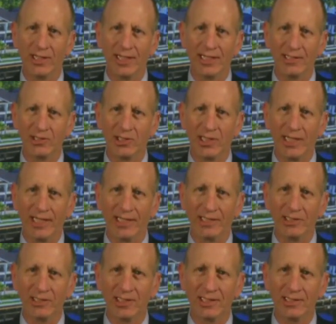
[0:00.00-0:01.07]
today's
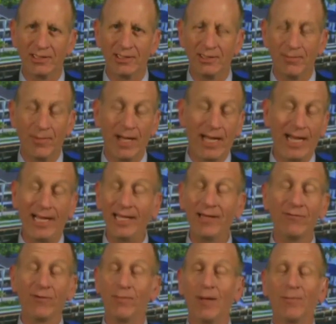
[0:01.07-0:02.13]
gains. I
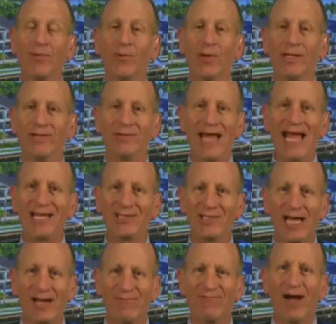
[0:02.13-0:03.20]
can remember when
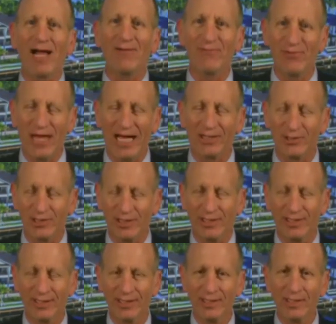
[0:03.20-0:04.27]
NASDAQ
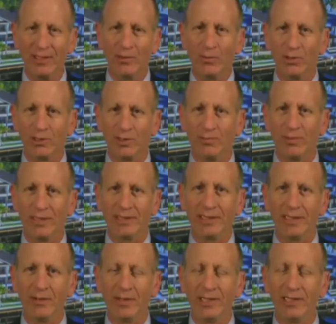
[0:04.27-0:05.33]
5000 was a big deal.